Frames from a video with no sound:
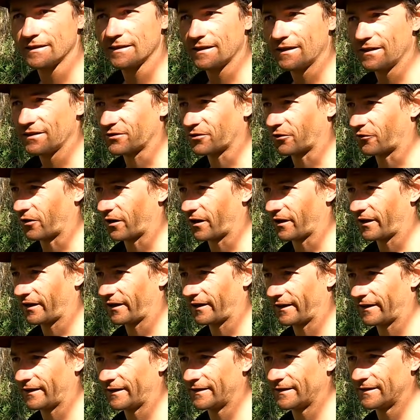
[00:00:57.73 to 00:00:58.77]
It's
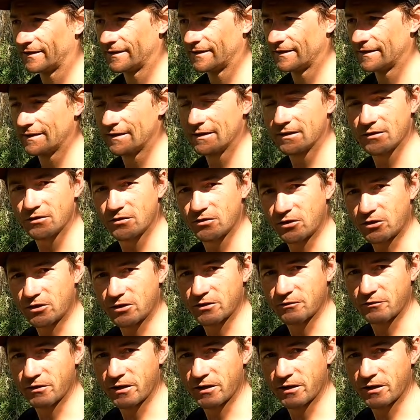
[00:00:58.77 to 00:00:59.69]
already third